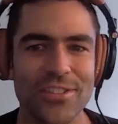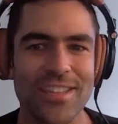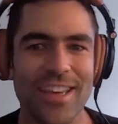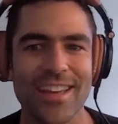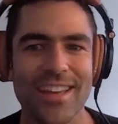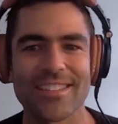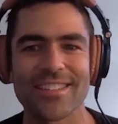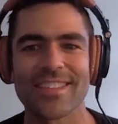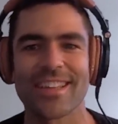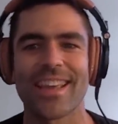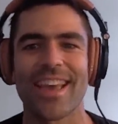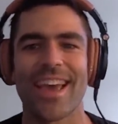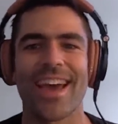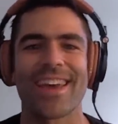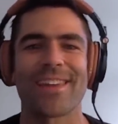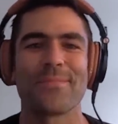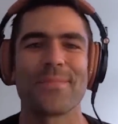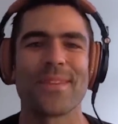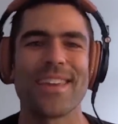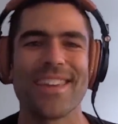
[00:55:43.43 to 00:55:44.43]
Tennis
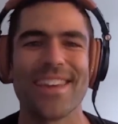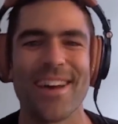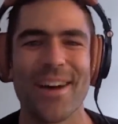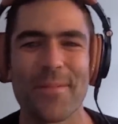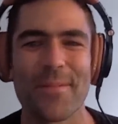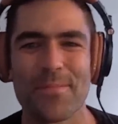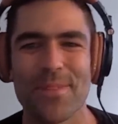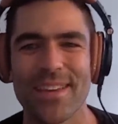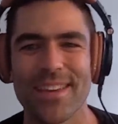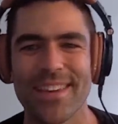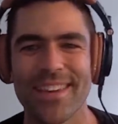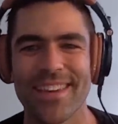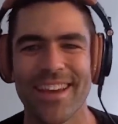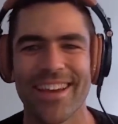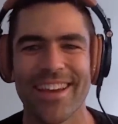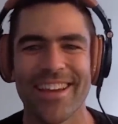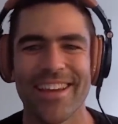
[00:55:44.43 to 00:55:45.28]
Academy up in